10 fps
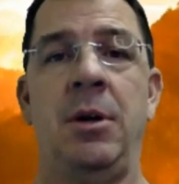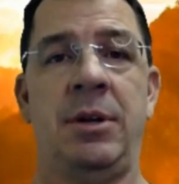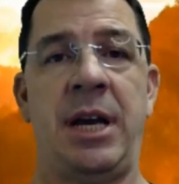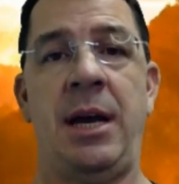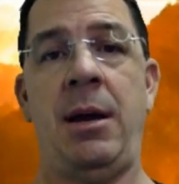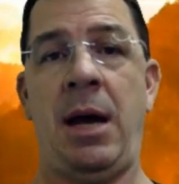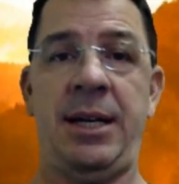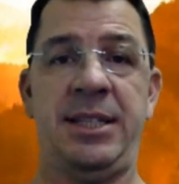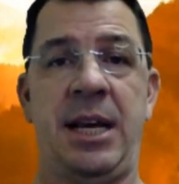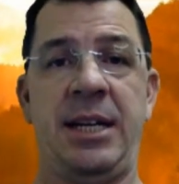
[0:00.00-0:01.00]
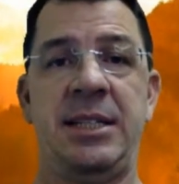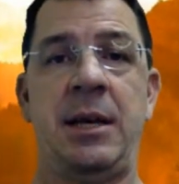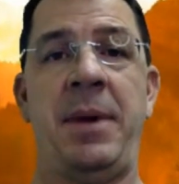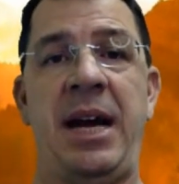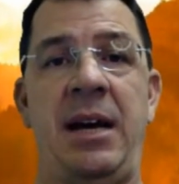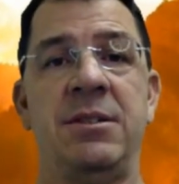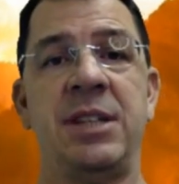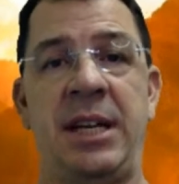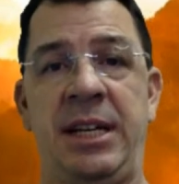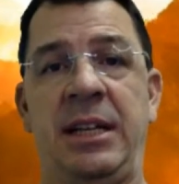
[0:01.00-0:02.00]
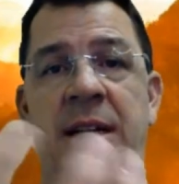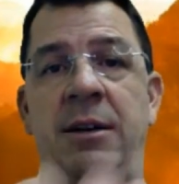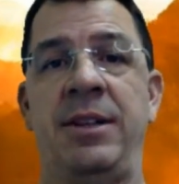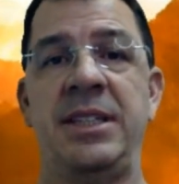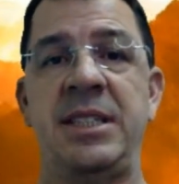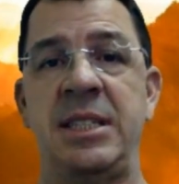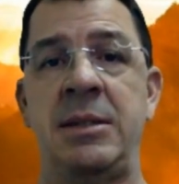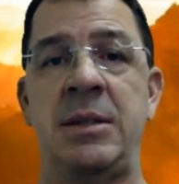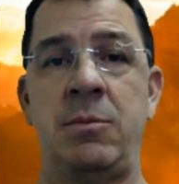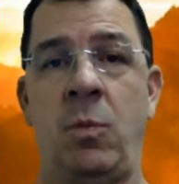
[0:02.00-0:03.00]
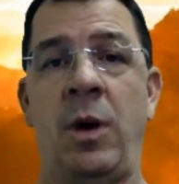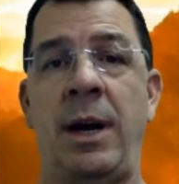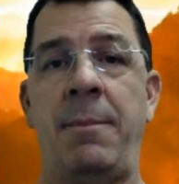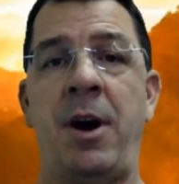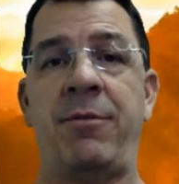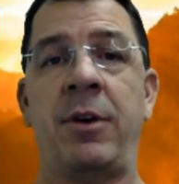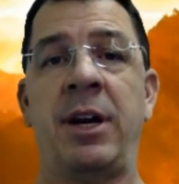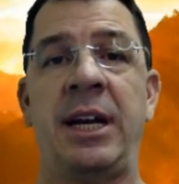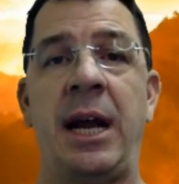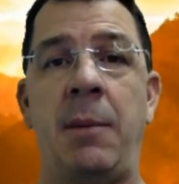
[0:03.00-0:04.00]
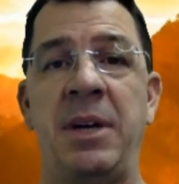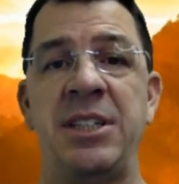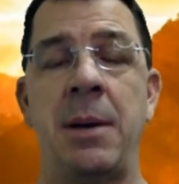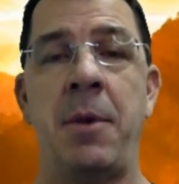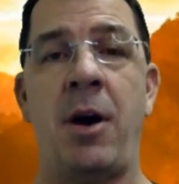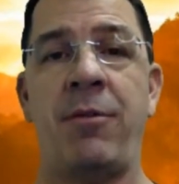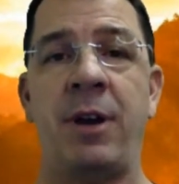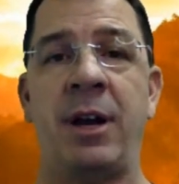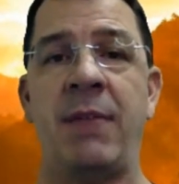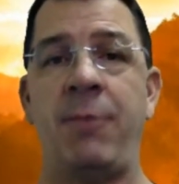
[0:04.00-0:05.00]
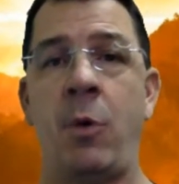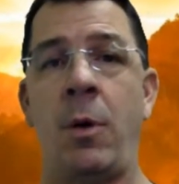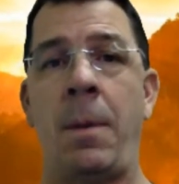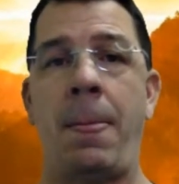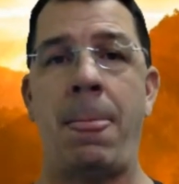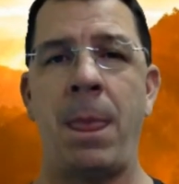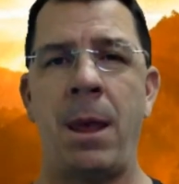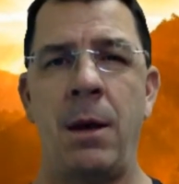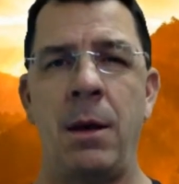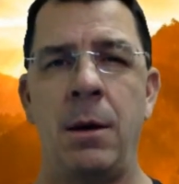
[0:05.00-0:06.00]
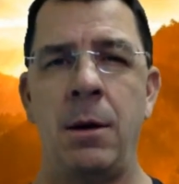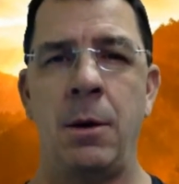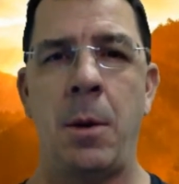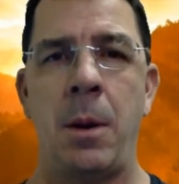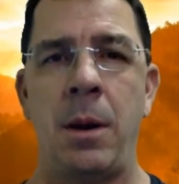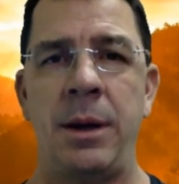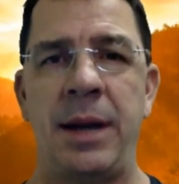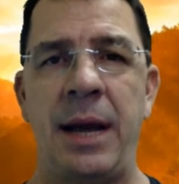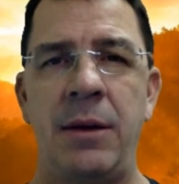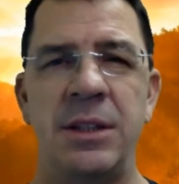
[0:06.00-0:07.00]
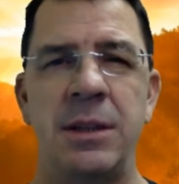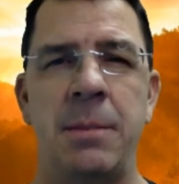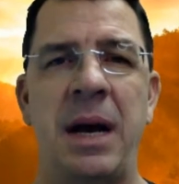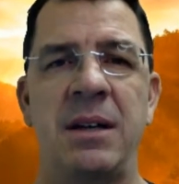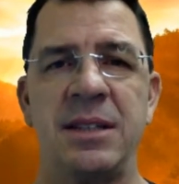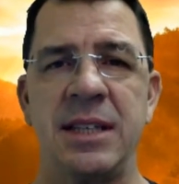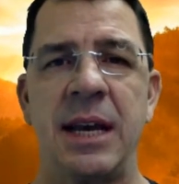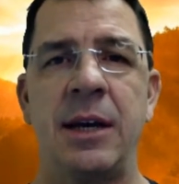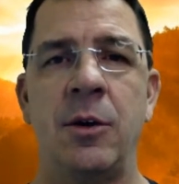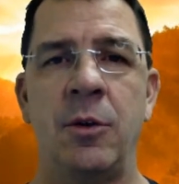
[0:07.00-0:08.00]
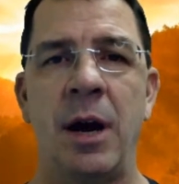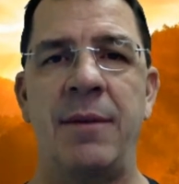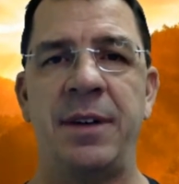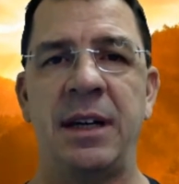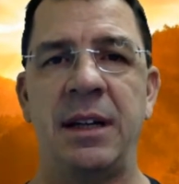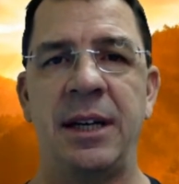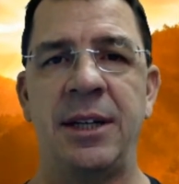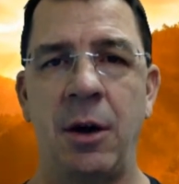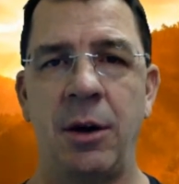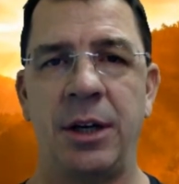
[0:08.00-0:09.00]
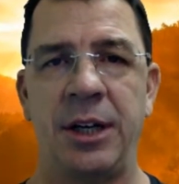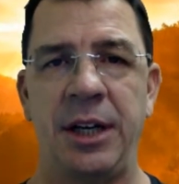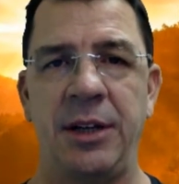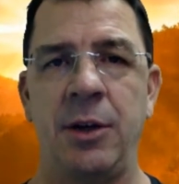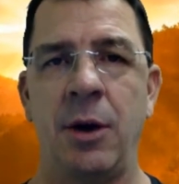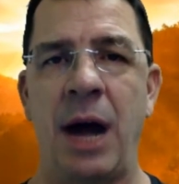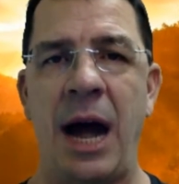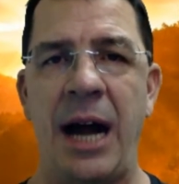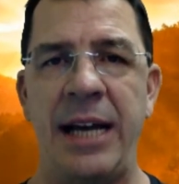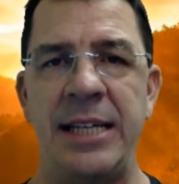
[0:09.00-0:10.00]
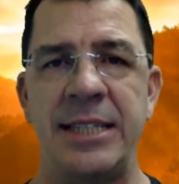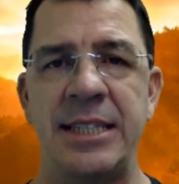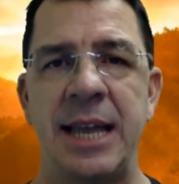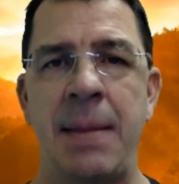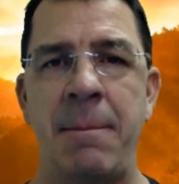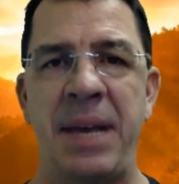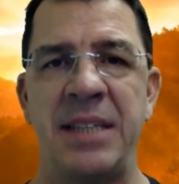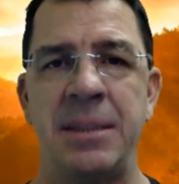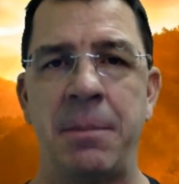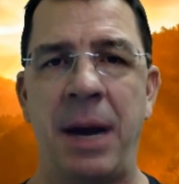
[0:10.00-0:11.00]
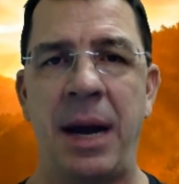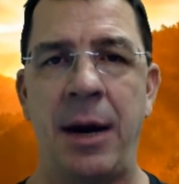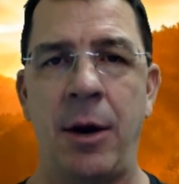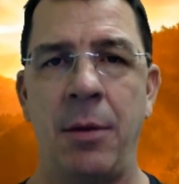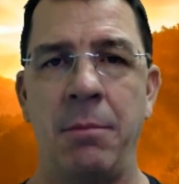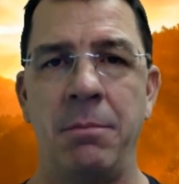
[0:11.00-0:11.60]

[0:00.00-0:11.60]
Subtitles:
Okay, I decide to sell my house. I declare this is what I'm offering and how much I'm offering it for. Now it's about psychographically targeting your highest and best buyer.